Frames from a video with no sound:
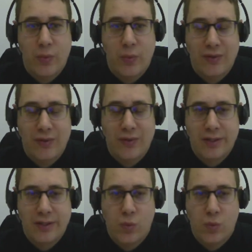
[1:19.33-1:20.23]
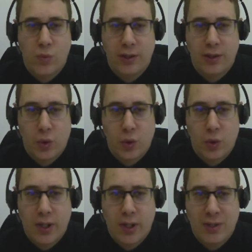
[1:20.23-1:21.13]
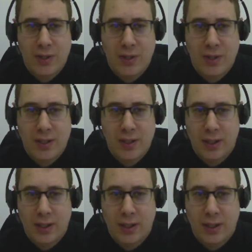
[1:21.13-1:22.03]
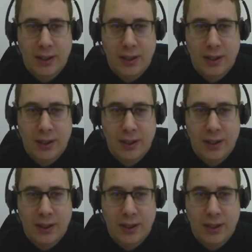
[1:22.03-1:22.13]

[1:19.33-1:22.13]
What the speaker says: We have access to one EuroHPC